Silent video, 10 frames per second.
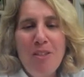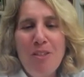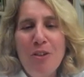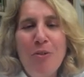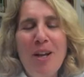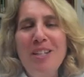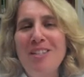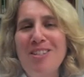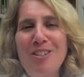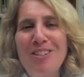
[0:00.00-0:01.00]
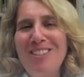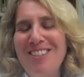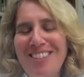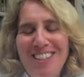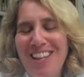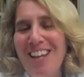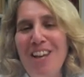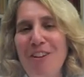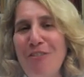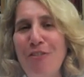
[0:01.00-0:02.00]
the greatest
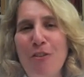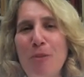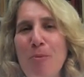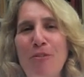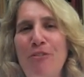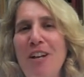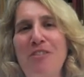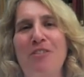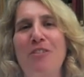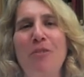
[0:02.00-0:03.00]
gift for a professor,